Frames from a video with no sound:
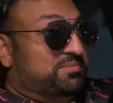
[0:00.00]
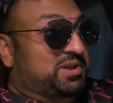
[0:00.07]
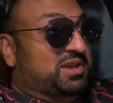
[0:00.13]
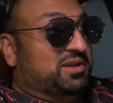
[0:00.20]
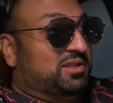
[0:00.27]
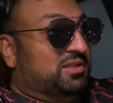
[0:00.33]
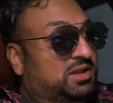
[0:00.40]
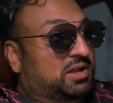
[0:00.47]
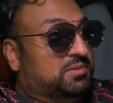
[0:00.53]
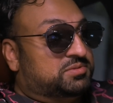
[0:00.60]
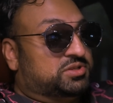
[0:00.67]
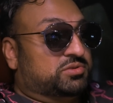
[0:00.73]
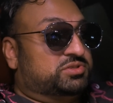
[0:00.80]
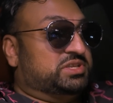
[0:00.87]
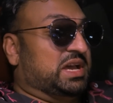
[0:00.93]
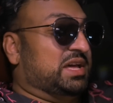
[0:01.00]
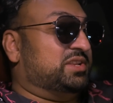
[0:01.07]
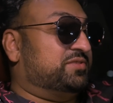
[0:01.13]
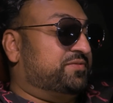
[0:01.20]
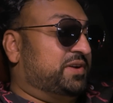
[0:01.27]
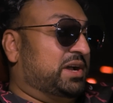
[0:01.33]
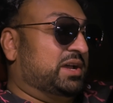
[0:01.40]
meal. I'm so
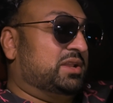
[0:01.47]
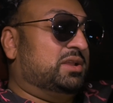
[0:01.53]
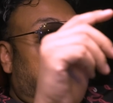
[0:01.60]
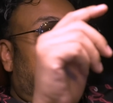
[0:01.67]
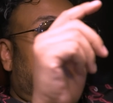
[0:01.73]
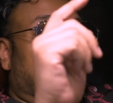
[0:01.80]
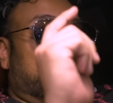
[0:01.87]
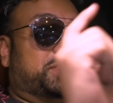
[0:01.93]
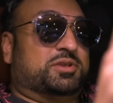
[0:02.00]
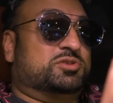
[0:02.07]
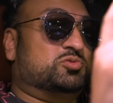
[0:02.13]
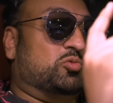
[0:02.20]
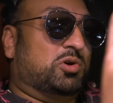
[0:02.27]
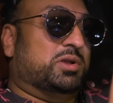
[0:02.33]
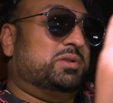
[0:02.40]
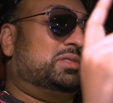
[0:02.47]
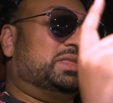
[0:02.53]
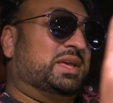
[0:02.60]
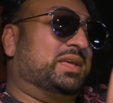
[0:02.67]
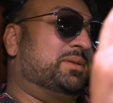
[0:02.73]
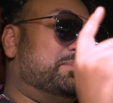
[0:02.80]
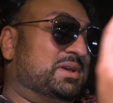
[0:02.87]
satisfied, but there's one
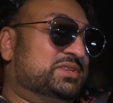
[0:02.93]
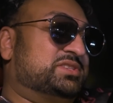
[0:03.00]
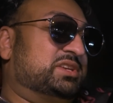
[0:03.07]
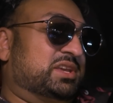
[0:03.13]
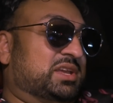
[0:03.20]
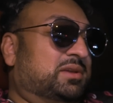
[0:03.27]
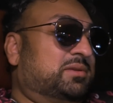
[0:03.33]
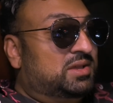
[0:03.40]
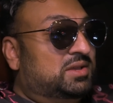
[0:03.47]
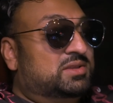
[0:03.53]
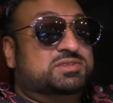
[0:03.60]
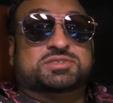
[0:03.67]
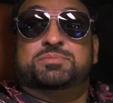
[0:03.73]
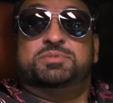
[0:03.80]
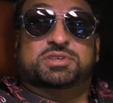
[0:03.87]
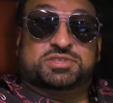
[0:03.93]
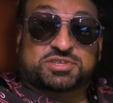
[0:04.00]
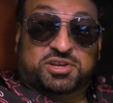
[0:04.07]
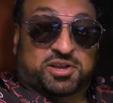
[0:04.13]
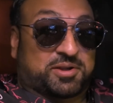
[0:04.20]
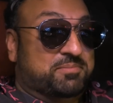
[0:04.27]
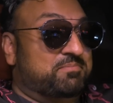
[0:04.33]
thing missing, some
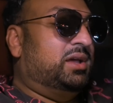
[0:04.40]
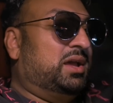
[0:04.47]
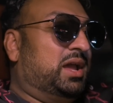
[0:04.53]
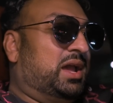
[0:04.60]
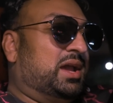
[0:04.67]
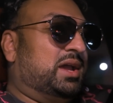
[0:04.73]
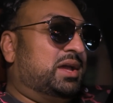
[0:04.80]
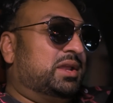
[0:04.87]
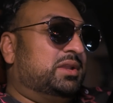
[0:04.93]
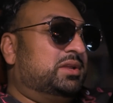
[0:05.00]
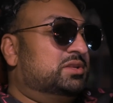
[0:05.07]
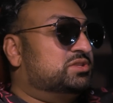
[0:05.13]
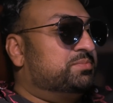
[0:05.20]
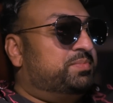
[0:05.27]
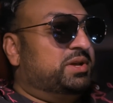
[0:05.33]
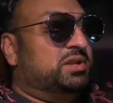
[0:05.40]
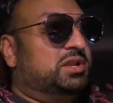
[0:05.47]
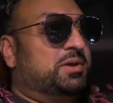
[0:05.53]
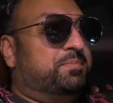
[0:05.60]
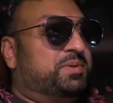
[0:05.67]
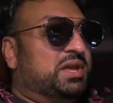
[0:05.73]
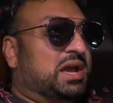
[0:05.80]
dessert. And it's a bit
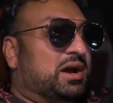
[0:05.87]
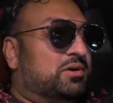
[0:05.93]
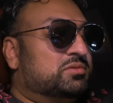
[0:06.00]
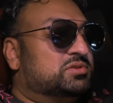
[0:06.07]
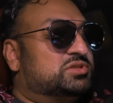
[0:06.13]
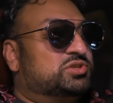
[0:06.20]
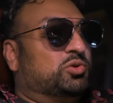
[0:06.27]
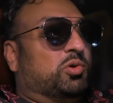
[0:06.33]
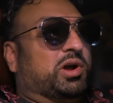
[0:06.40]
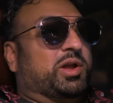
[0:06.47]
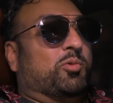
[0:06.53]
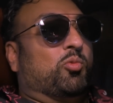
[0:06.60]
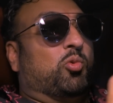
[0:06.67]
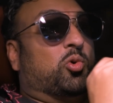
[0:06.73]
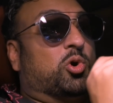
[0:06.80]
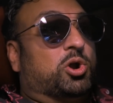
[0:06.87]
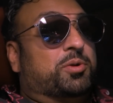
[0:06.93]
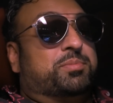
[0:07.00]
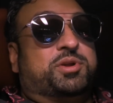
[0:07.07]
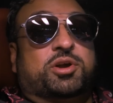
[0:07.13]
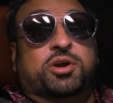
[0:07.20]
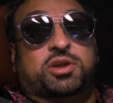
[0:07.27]
nippy out, so a warm
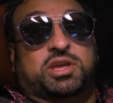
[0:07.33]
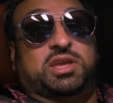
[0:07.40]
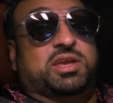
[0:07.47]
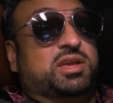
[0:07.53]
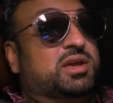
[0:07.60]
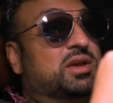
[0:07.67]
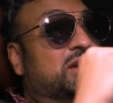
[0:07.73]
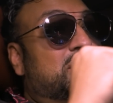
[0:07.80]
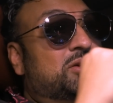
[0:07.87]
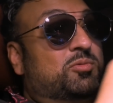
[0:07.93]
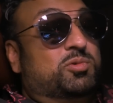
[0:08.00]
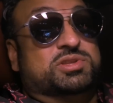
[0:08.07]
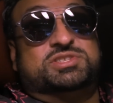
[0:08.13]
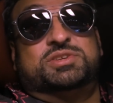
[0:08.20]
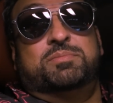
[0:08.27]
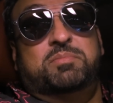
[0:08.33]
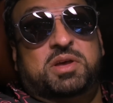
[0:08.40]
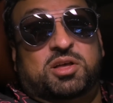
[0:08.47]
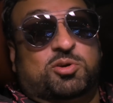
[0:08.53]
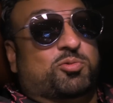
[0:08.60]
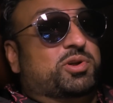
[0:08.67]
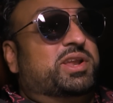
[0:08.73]
cookie with some
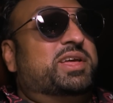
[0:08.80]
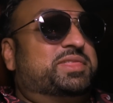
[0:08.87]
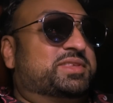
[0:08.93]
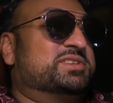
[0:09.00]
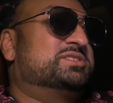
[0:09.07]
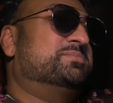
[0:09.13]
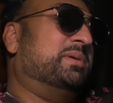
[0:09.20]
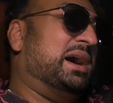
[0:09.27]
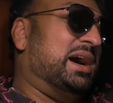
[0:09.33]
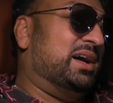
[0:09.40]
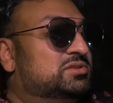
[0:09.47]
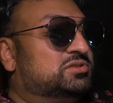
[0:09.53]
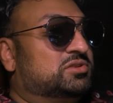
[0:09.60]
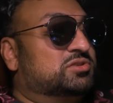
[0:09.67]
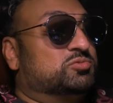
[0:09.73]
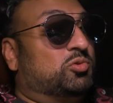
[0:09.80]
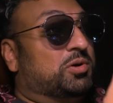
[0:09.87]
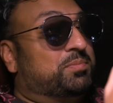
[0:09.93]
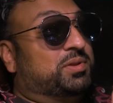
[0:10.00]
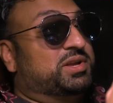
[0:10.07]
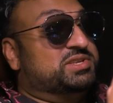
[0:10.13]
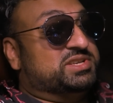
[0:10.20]
milk would hit the spot. So there's one
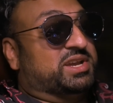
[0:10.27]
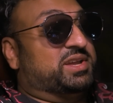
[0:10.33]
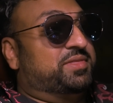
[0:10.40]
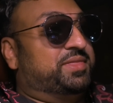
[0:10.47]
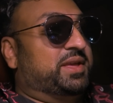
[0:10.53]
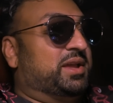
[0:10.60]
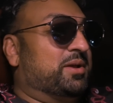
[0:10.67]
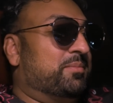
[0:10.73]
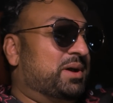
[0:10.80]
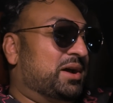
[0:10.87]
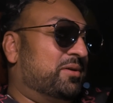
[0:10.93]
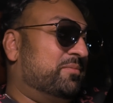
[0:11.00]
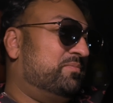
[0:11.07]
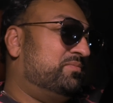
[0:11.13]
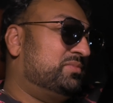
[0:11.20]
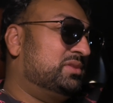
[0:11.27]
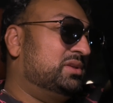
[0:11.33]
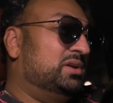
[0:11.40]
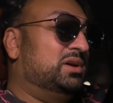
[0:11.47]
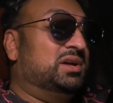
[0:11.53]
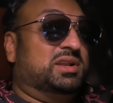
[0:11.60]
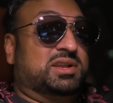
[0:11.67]
place I can think about,
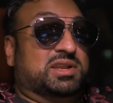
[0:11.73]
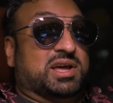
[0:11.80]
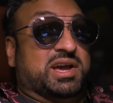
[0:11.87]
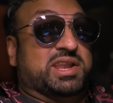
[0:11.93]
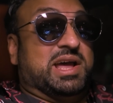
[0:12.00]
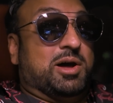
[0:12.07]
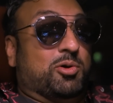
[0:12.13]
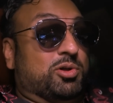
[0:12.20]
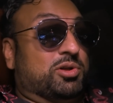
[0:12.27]
Night Owl